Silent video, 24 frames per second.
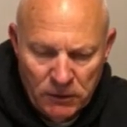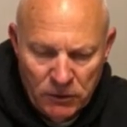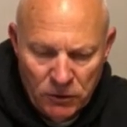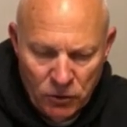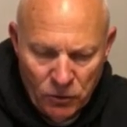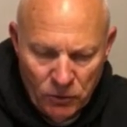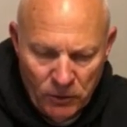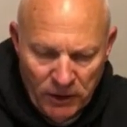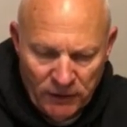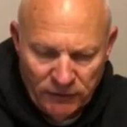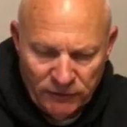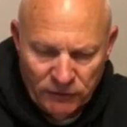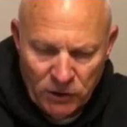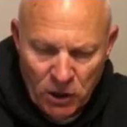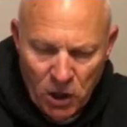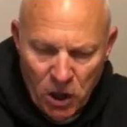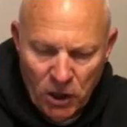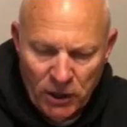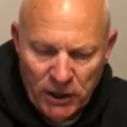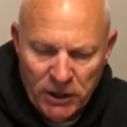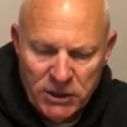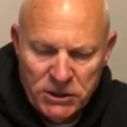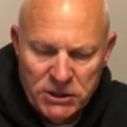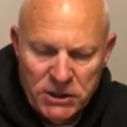who has
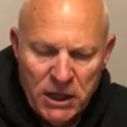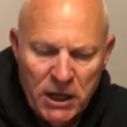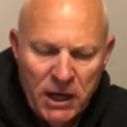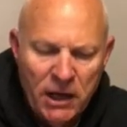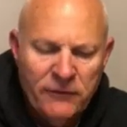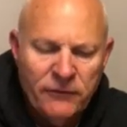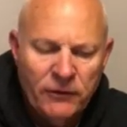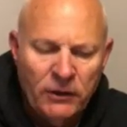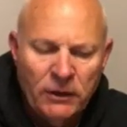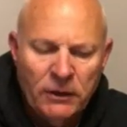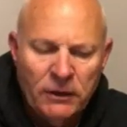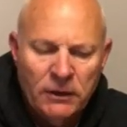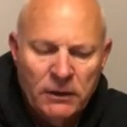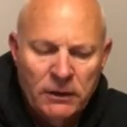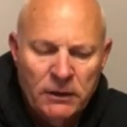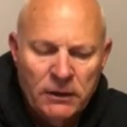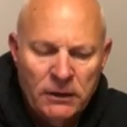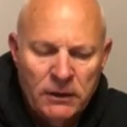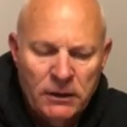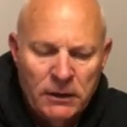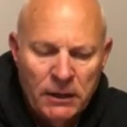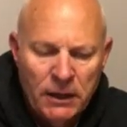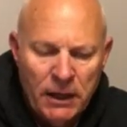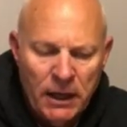gone into heaven
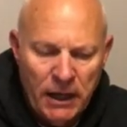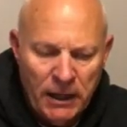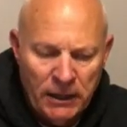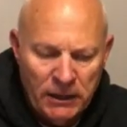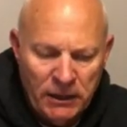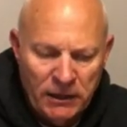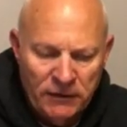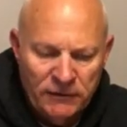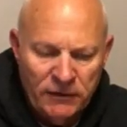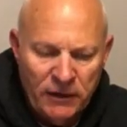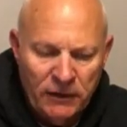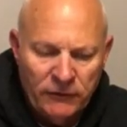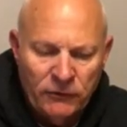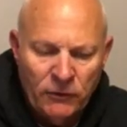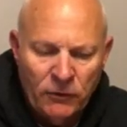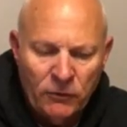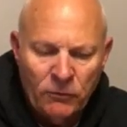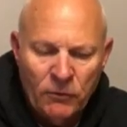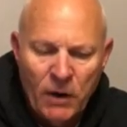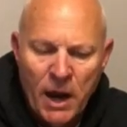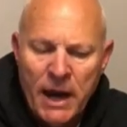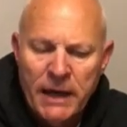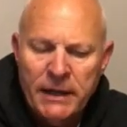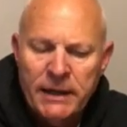and is at the
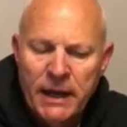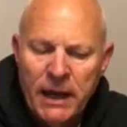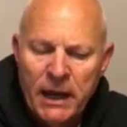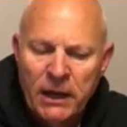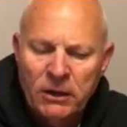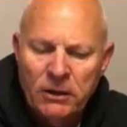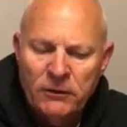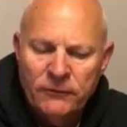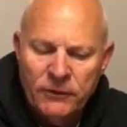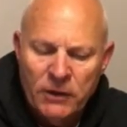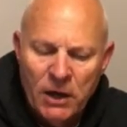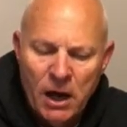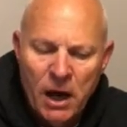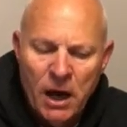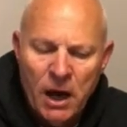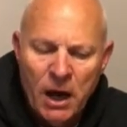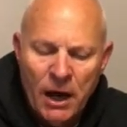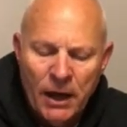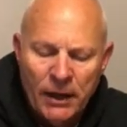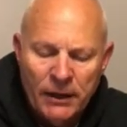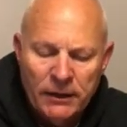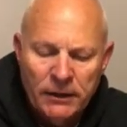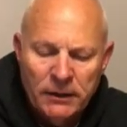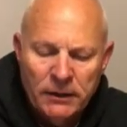right hand of
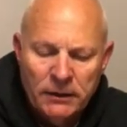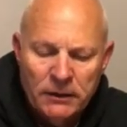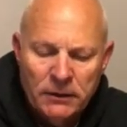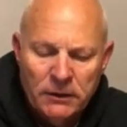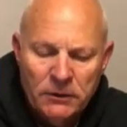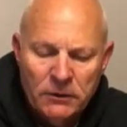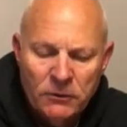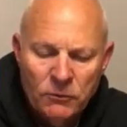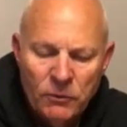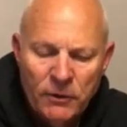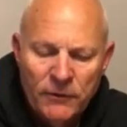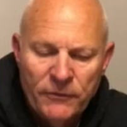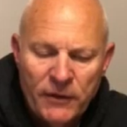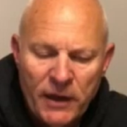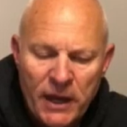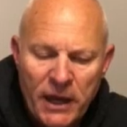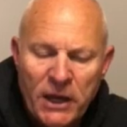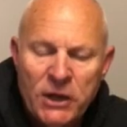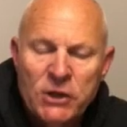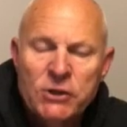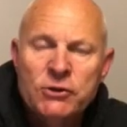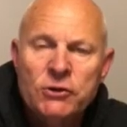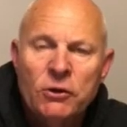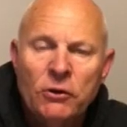God, with
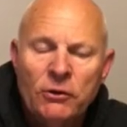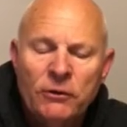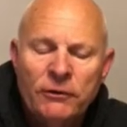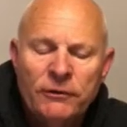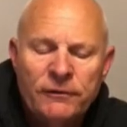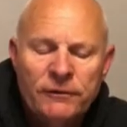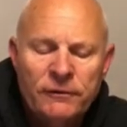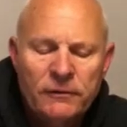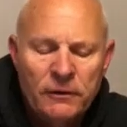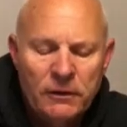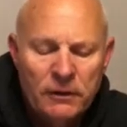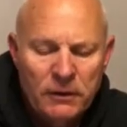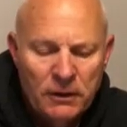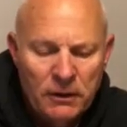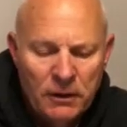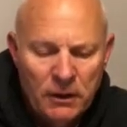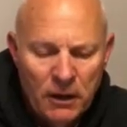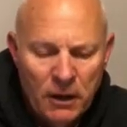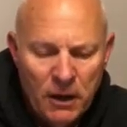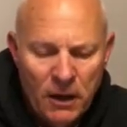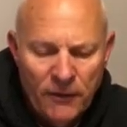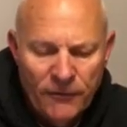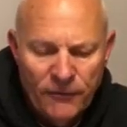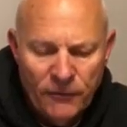angels,
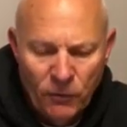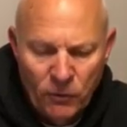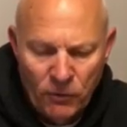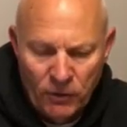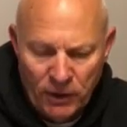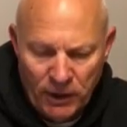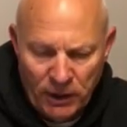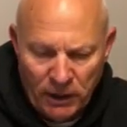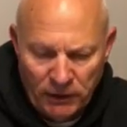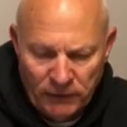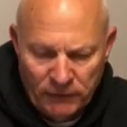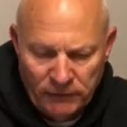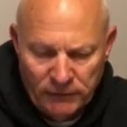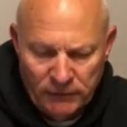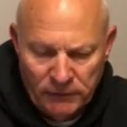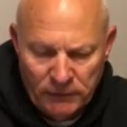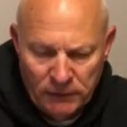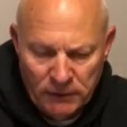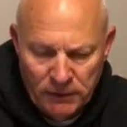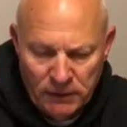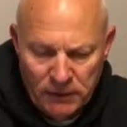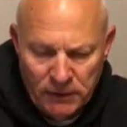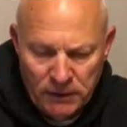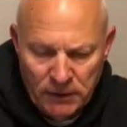authorities,
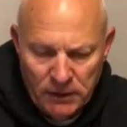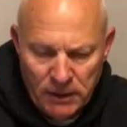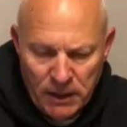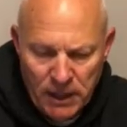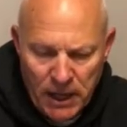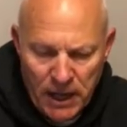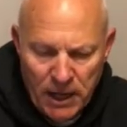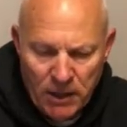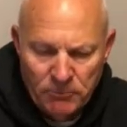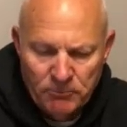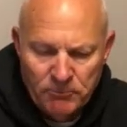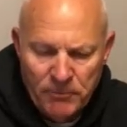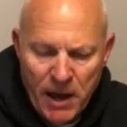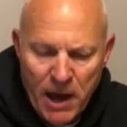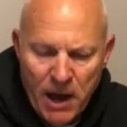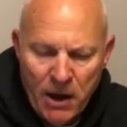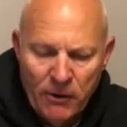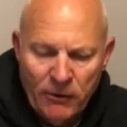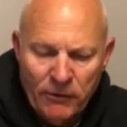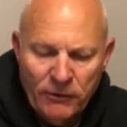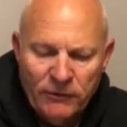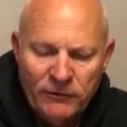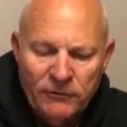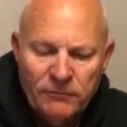and
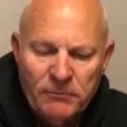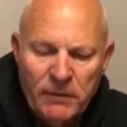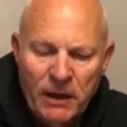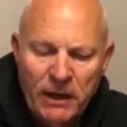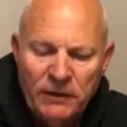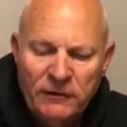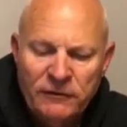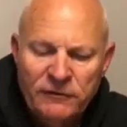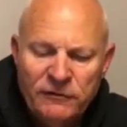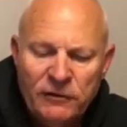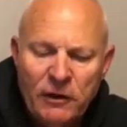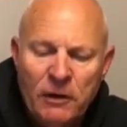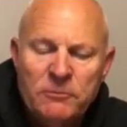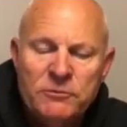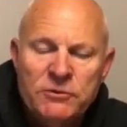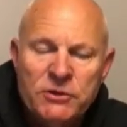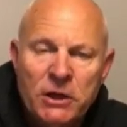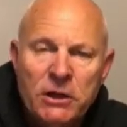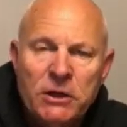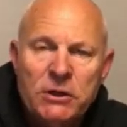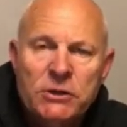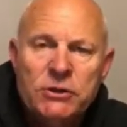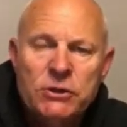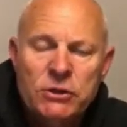powers made
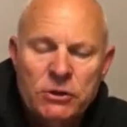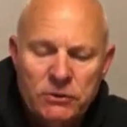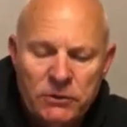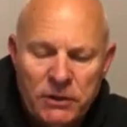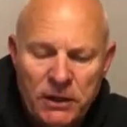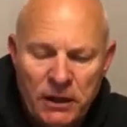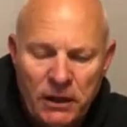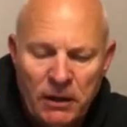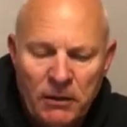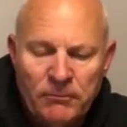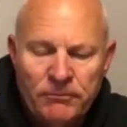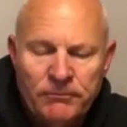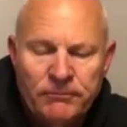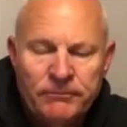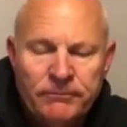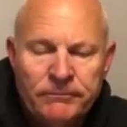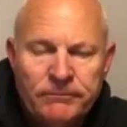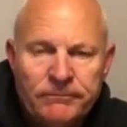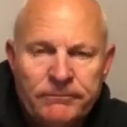subject to him.